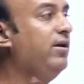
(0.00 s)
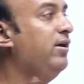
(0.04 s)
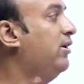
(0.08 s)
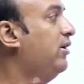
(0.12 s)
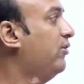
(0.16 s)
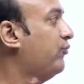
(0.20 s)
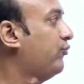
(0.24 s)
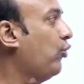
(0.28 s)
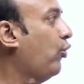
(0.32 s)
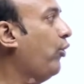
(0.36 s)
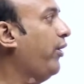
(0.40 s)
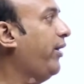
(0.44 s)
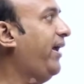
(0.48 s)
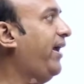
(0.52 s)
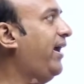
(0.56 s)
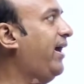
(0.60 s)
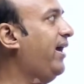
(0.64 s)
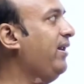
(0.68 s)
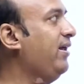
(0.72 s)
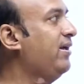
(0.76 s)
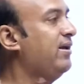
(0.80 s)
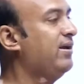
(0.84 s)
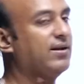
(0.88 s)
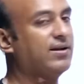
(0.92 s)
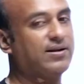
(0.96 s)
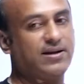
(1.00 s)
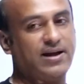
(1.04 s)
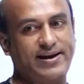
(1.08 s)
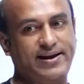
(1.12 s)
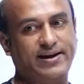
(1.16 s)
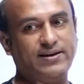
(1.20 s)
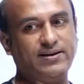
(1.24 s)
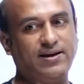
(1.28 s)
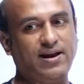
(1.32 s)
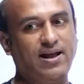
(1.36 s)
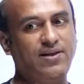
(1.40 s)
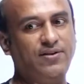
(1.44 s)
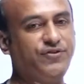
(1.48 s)
So here,
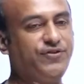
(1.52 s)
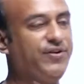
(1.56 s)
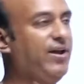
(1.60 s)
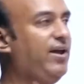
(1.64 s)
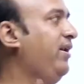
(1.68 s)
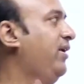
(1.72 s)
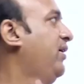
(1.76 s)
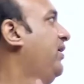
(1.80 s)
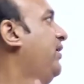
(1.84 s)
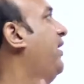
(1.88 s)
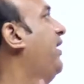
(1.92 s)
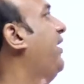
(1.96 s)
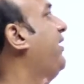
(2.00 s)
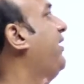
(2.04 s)
correct answer, it